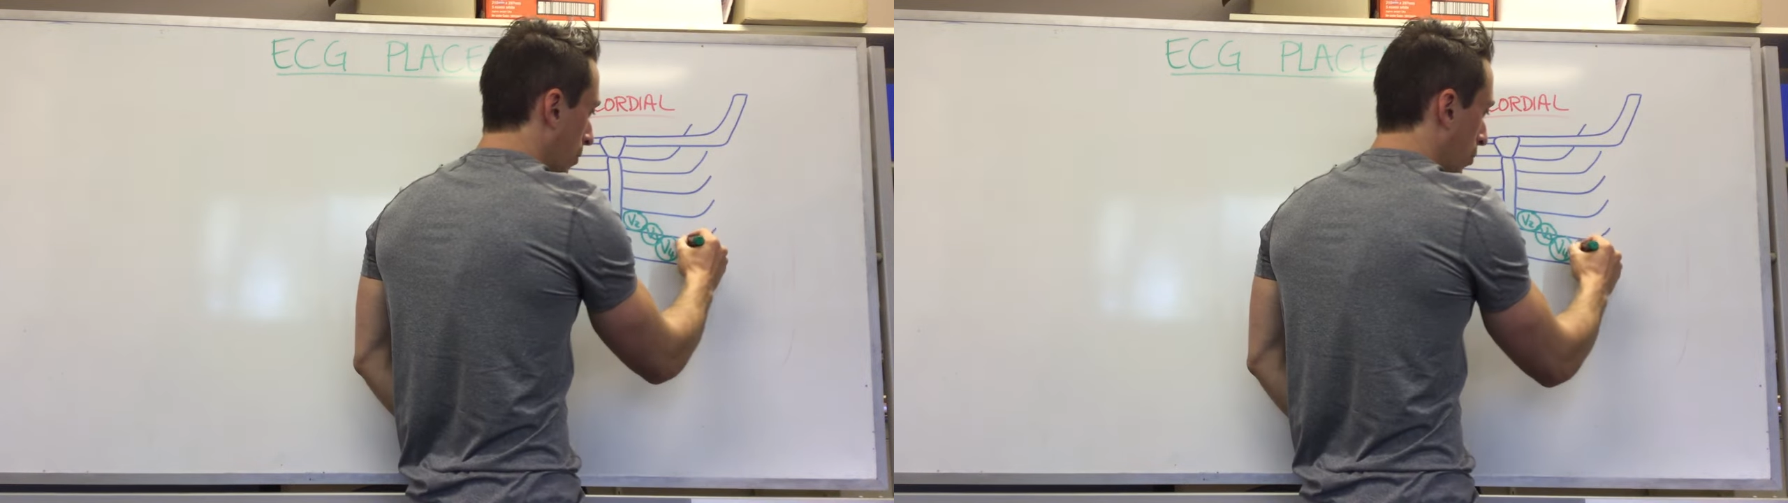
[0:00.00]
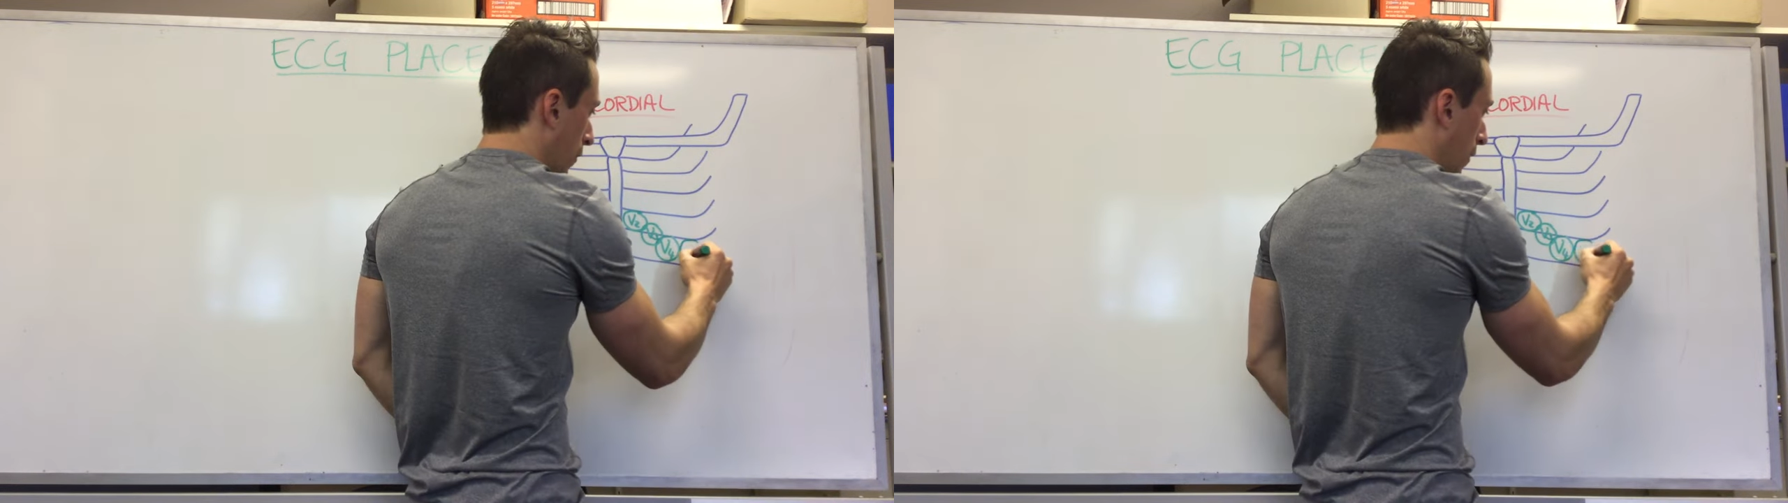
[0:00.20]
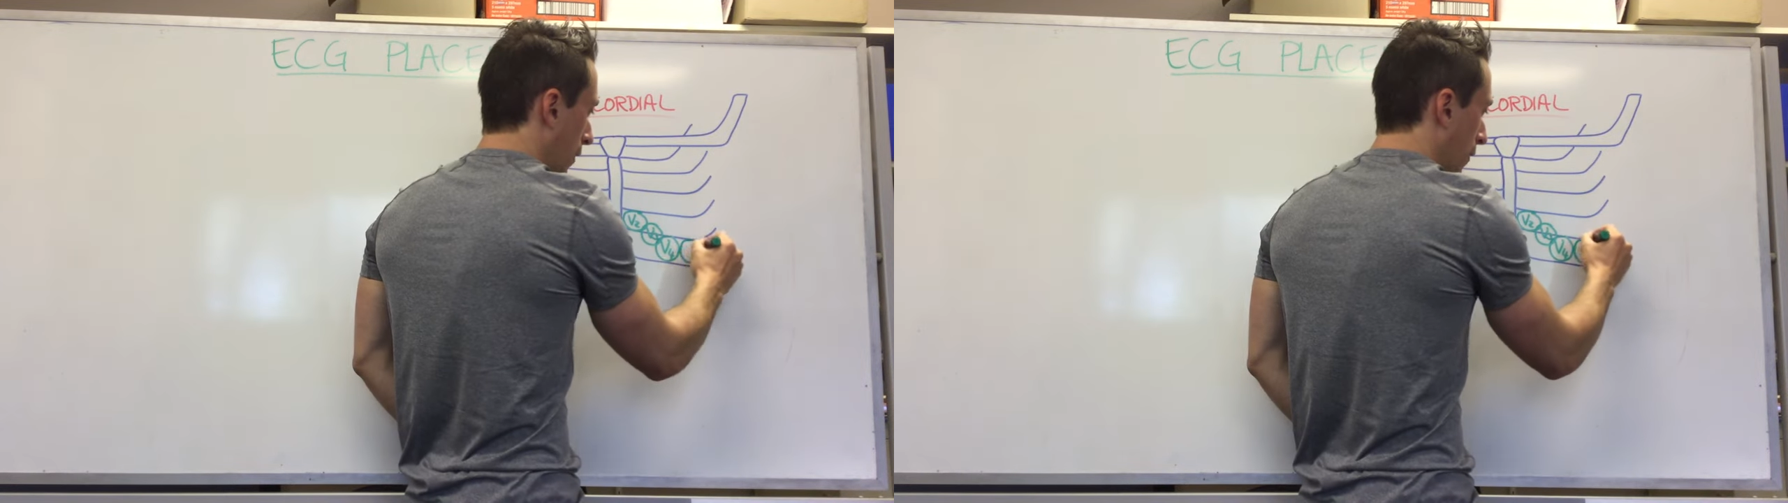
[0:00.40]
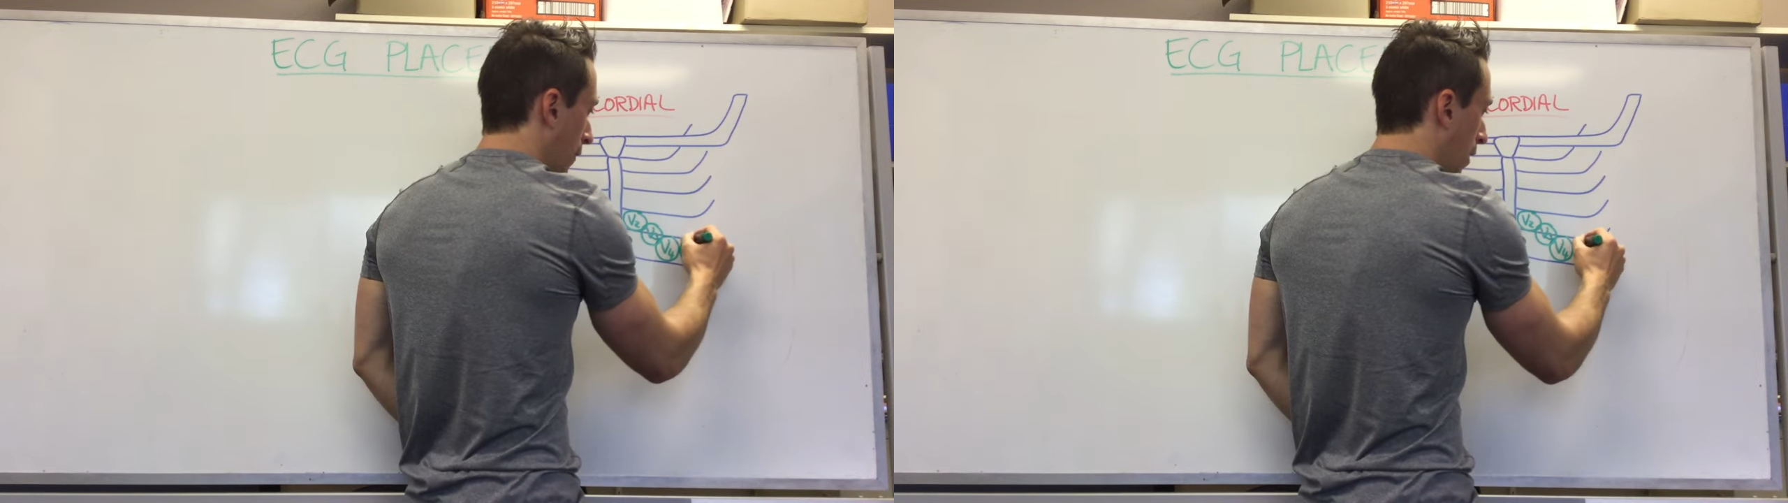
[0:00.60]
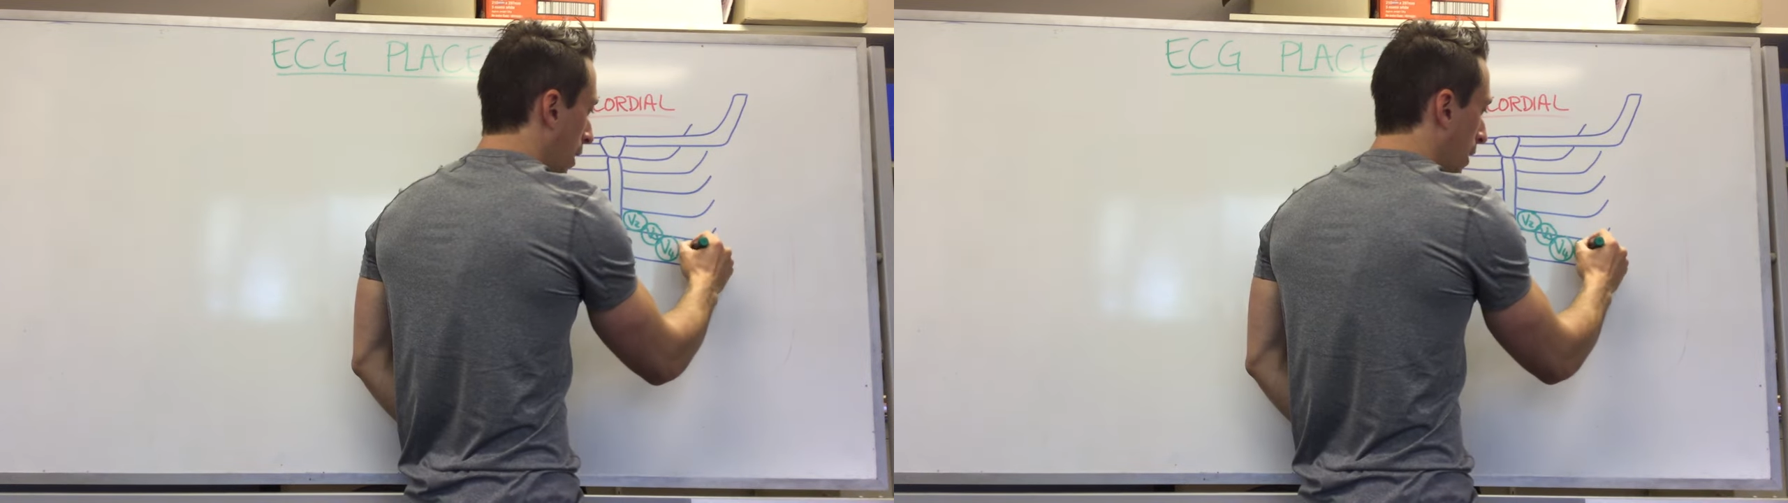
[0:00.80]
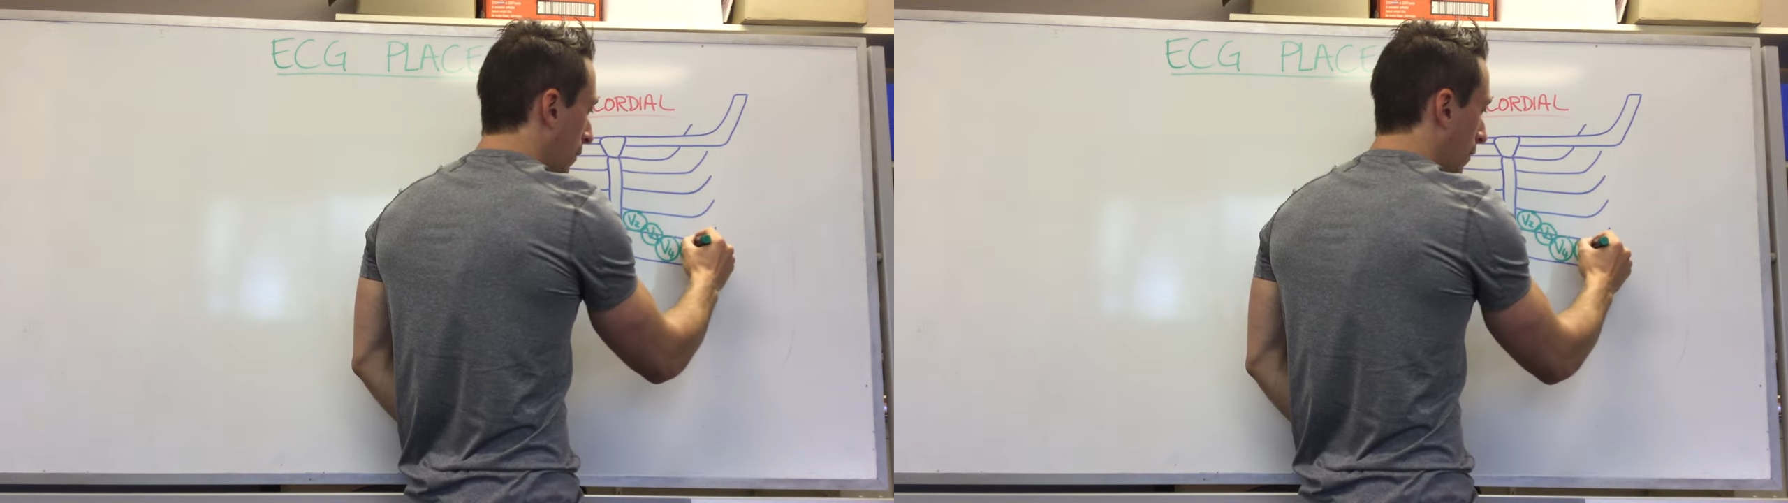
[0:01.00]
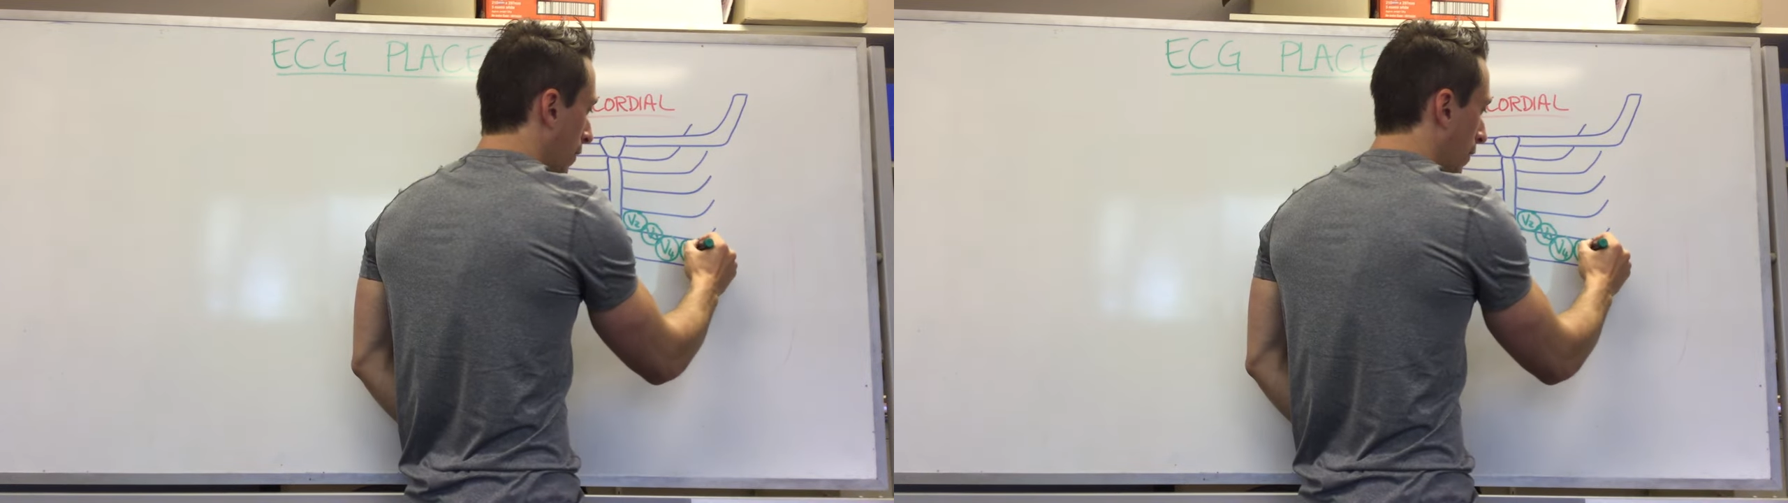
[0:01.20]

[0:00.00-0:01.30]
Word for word: put V5